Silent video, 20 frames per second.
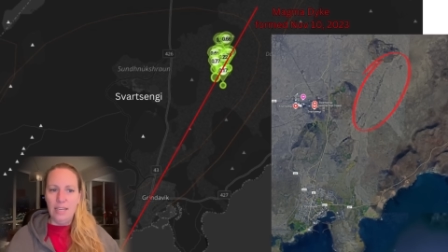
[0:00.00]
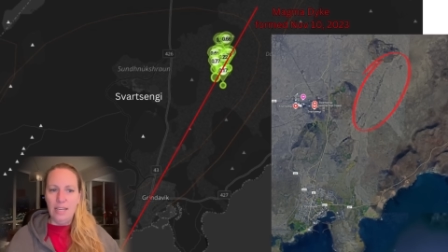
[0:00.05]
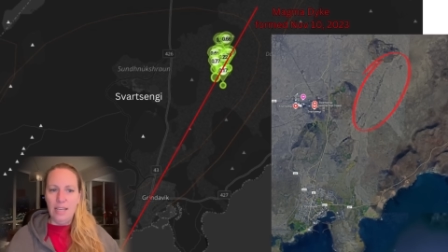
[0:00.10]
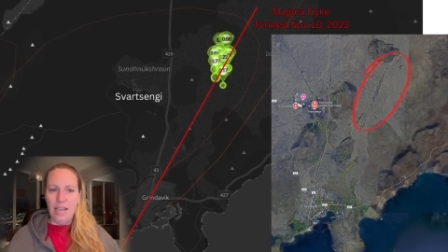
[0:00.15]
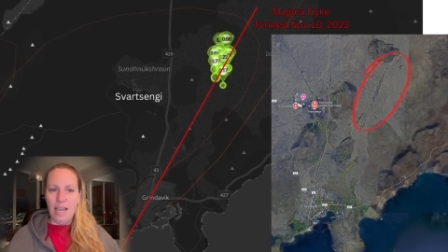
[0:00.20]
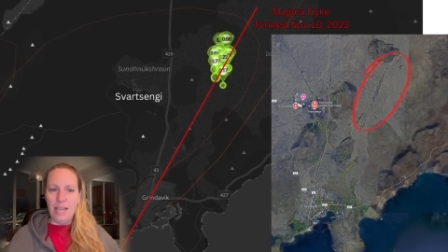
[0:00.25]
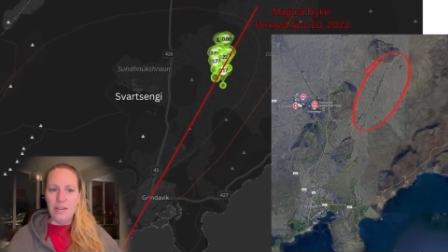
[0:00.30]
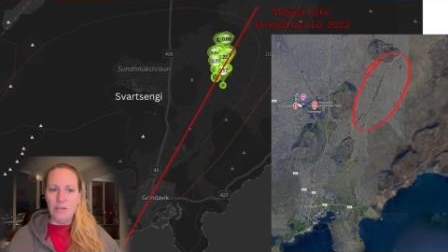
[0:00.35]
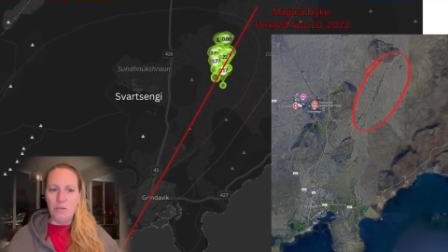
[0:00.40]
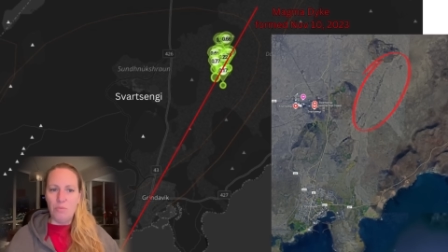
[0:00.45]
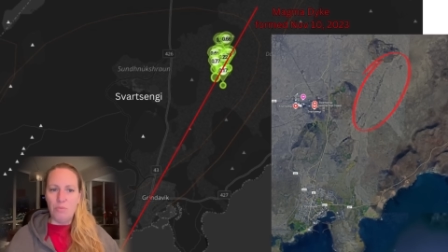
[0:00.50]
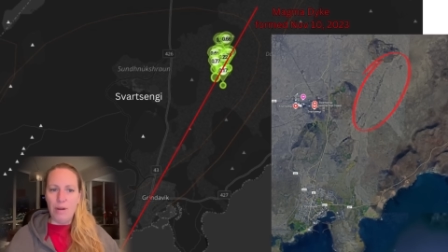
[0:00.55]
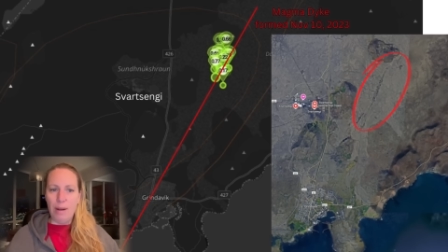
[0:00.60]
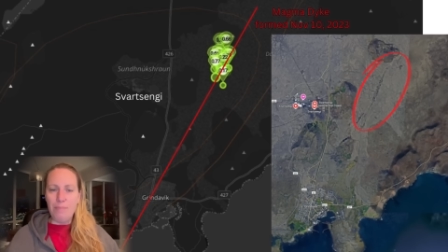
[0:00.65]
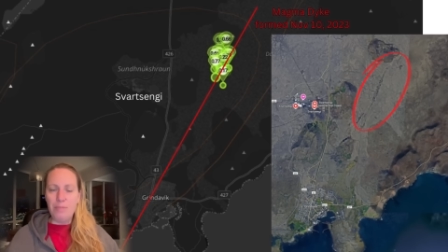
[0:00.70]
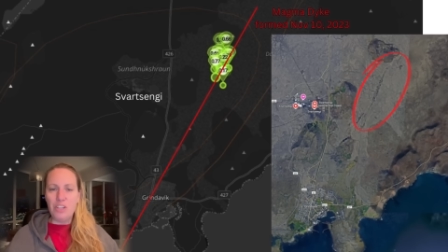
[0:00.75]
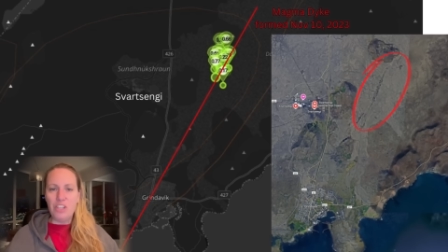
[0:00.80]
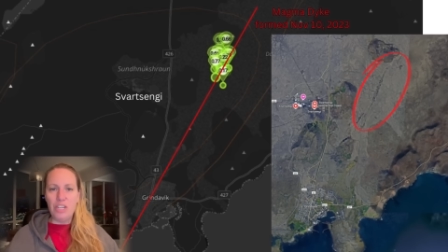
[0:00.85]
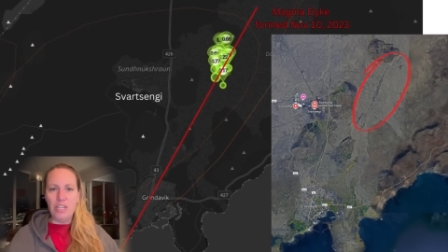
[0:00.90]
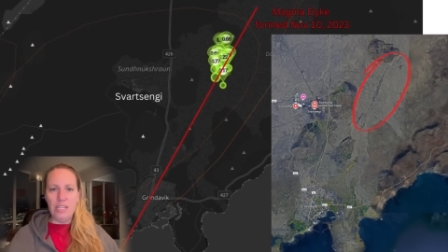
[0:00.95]
an
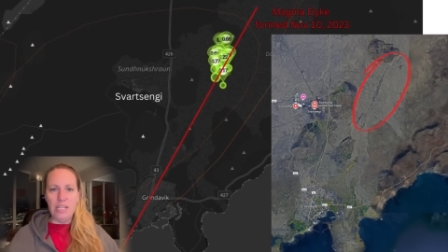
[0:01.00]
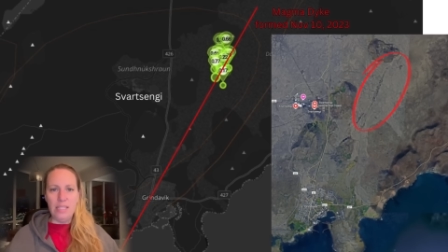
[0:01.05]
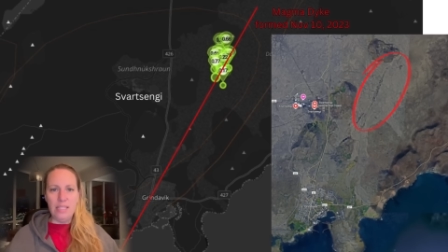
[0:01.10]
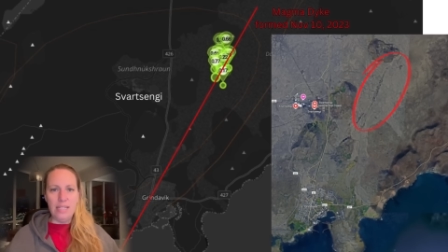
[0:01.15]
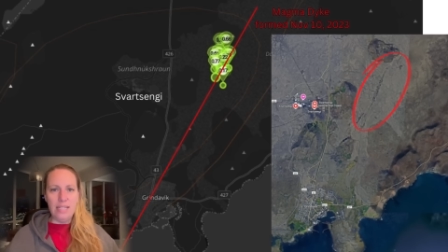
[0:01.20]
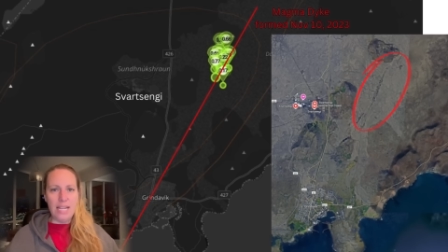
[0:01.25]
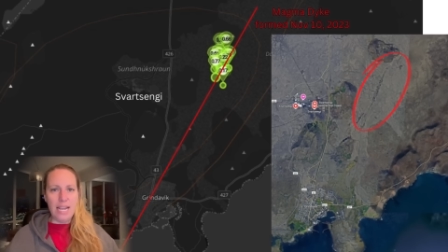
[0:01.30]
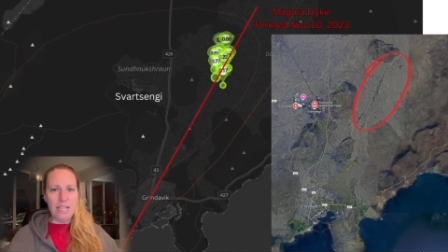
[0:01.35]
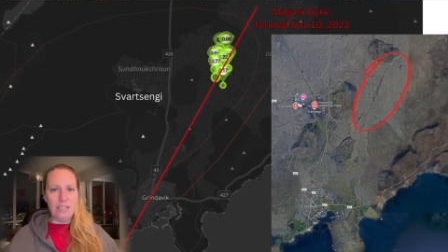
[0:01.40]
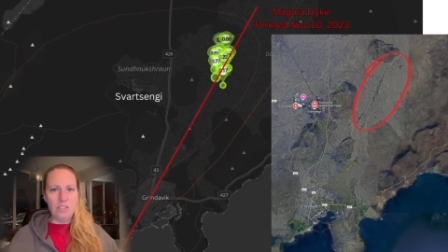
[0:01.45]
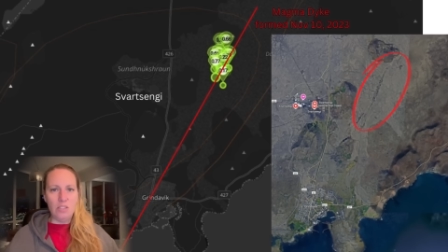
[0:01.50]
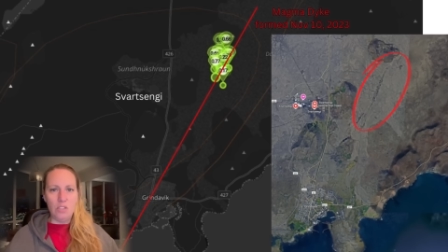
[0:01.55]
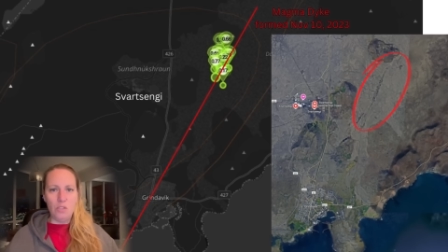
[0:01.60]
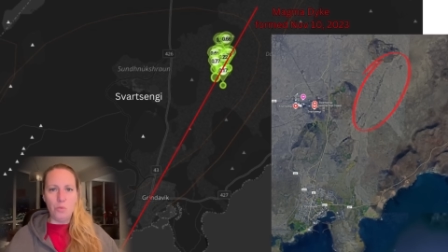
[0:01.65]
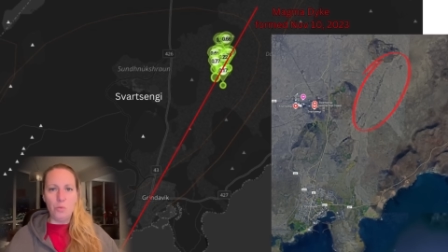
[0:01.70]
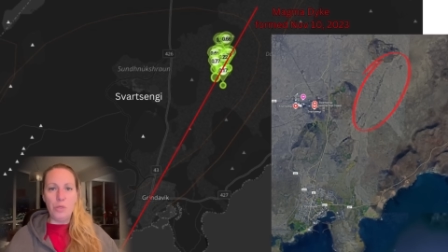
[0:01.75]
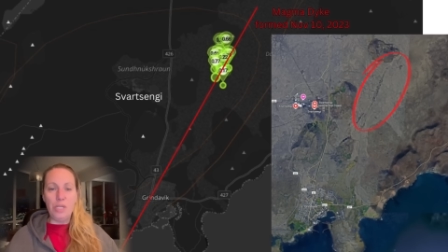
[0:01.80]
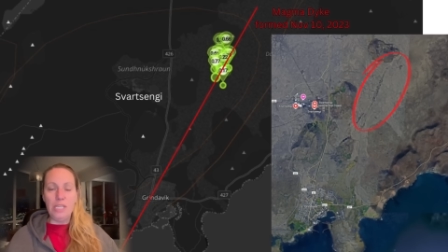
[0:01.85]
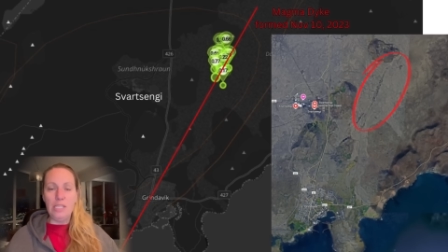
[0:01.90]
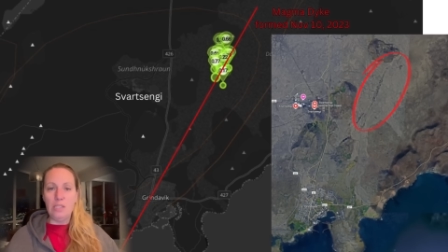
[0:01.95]
eruption in the next
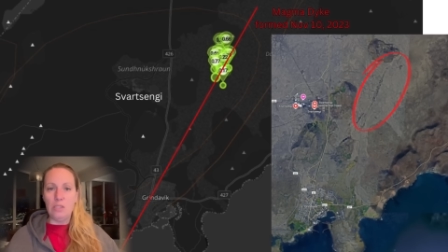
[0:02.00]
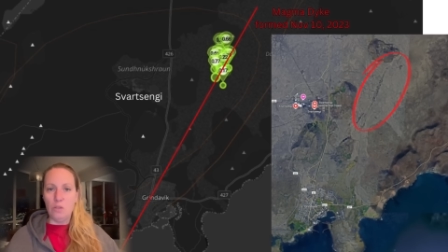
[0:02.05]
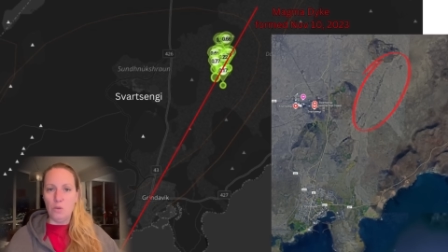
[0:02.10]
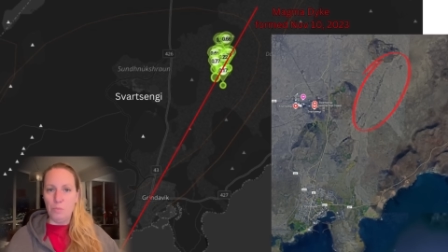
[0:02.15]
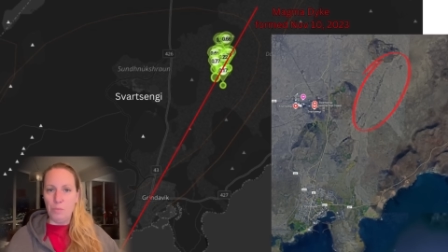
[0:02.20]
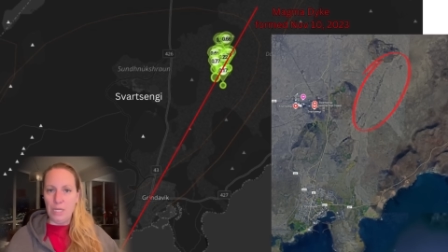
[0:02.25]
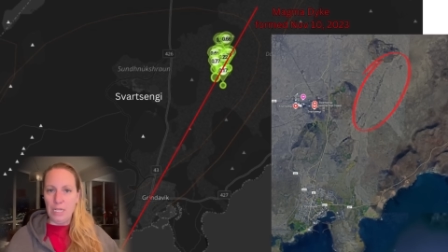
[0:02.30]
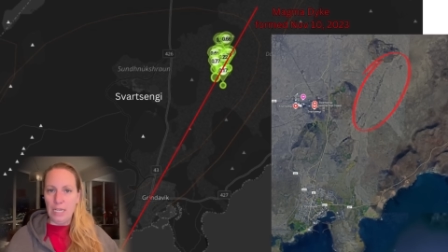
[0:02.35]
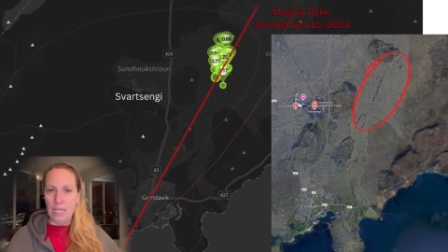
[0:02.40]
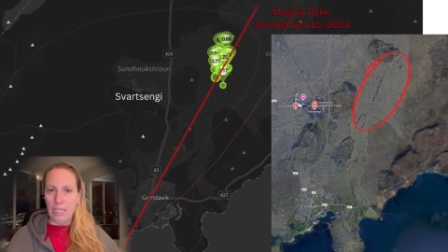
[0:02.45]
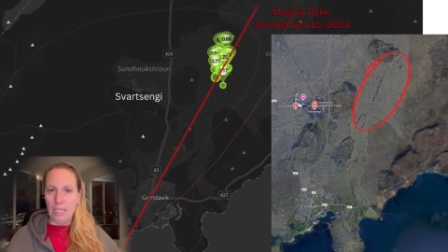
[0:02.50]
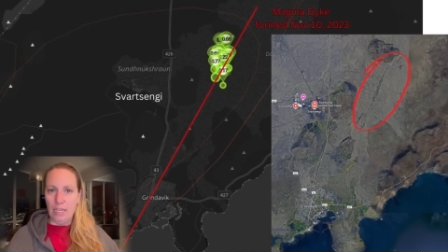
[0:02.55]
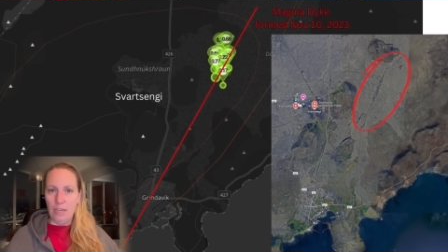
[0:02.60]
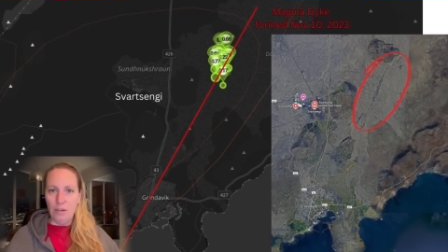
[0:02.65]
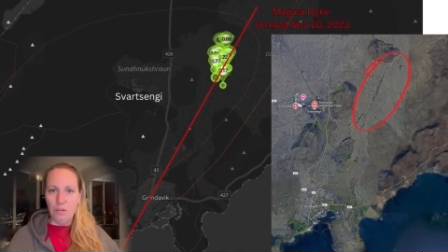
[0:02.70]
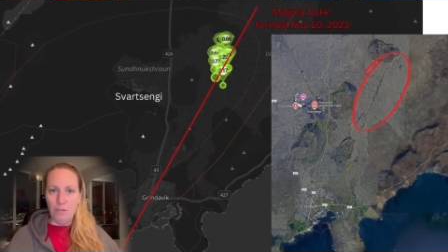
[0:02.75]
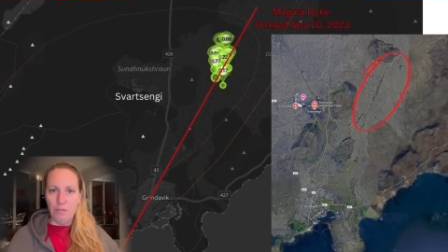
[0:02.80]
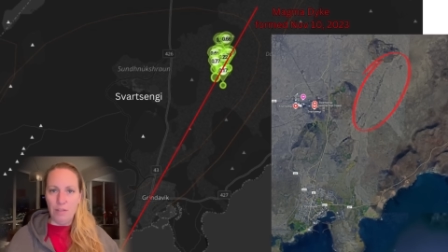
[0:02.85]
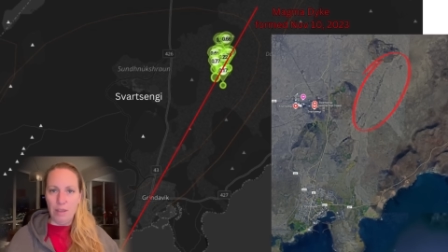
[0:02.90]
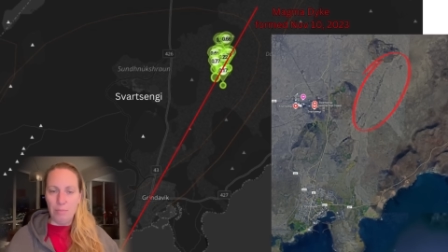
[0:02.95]
two weeks, so meaning
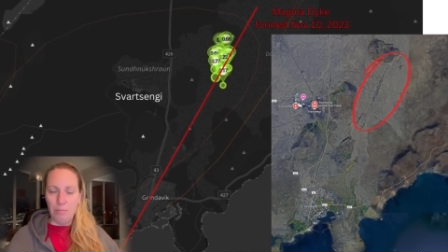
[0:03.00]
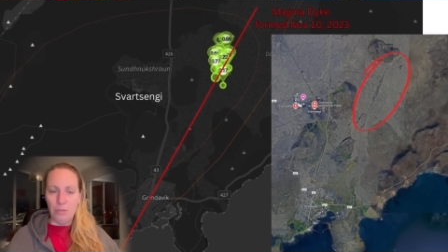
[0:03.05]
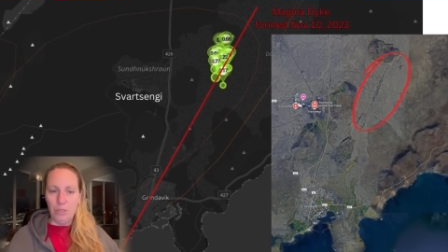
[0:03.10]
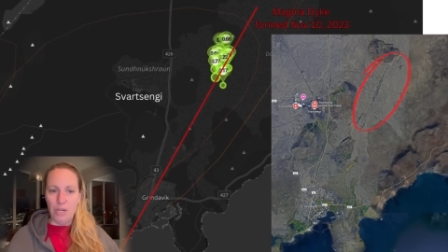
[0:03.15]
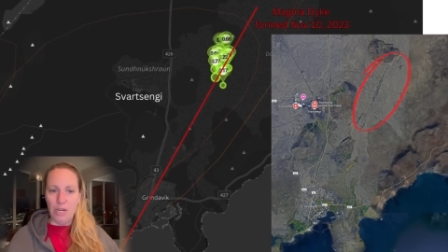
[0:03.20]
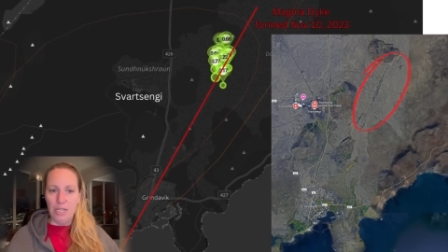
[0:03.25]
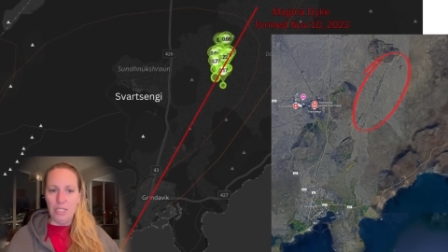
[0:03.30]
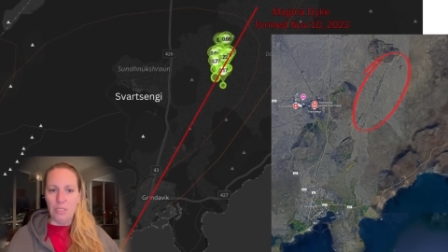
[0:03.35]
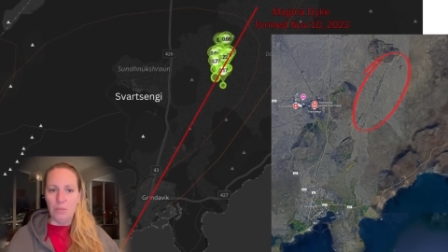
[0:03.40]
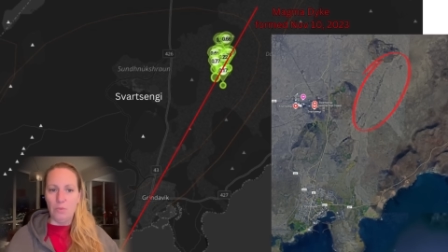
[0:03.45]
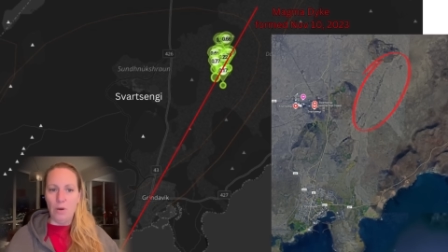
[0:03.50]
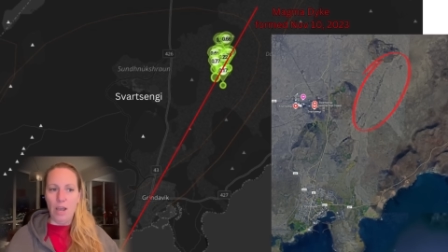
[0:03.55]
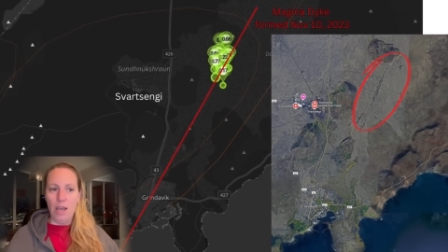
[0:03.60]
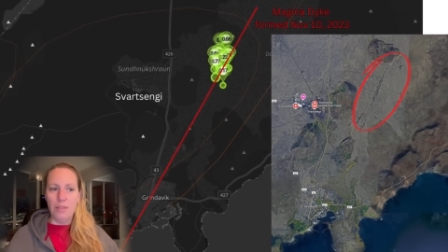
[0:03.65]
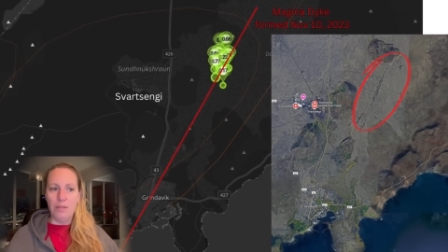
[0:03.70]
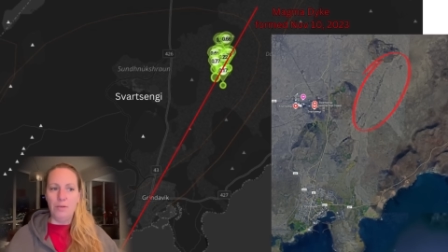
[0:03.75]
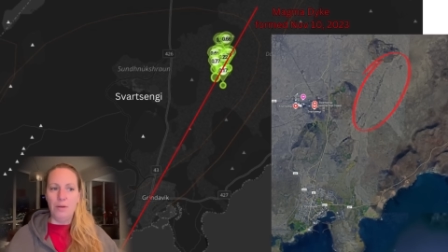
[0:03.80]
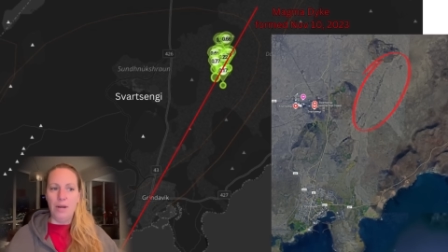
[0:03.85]
in November, is rather